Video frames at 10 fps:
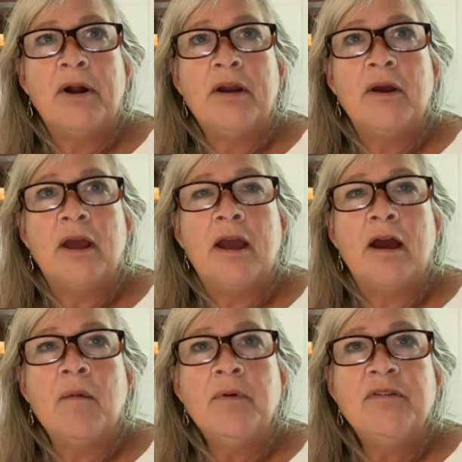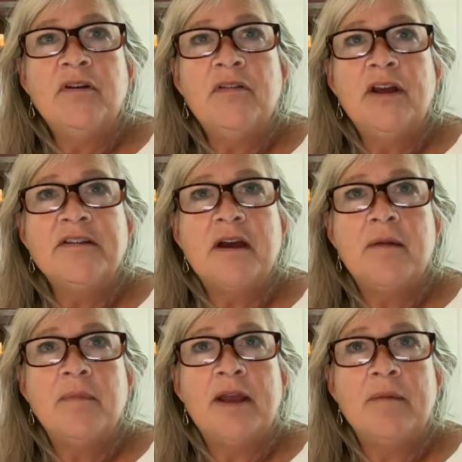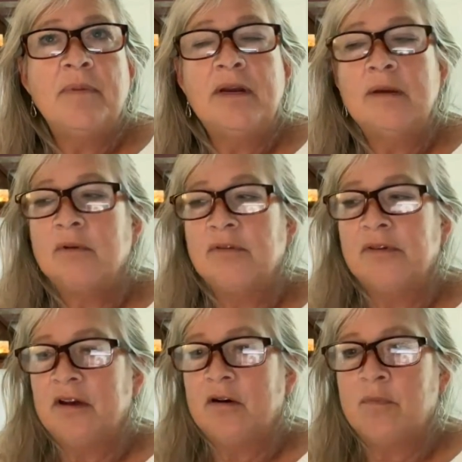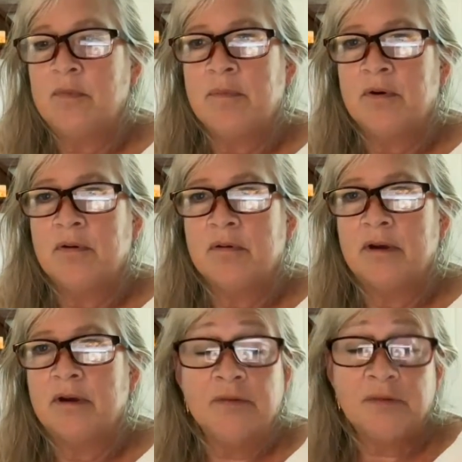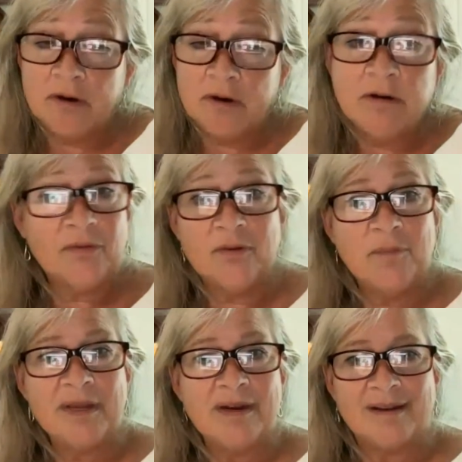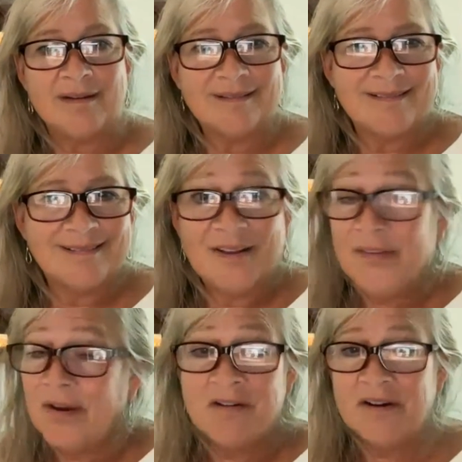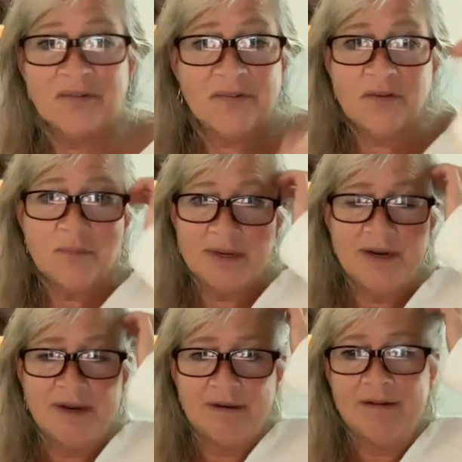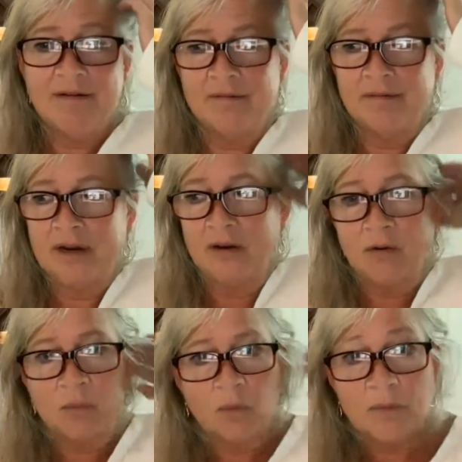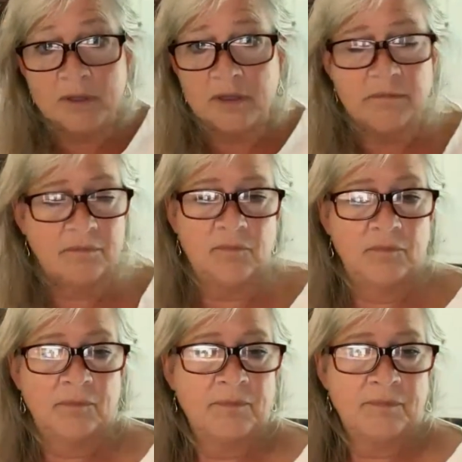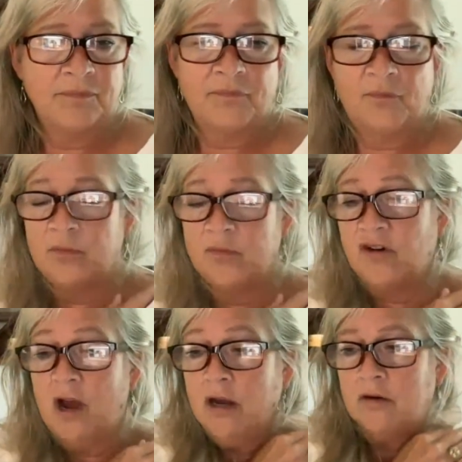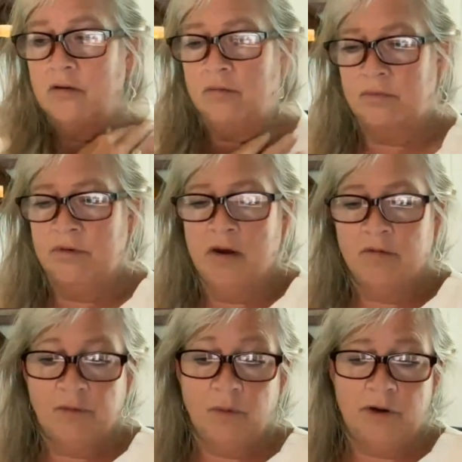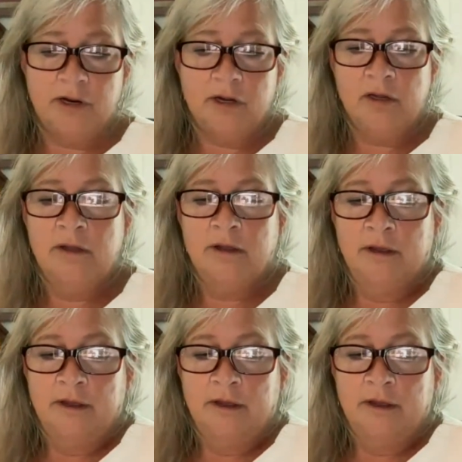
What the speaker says: But up until that time, I had been able to tell people, and his heart is still beating. His heart is still beating. In, a woman from Chicago, now Florida.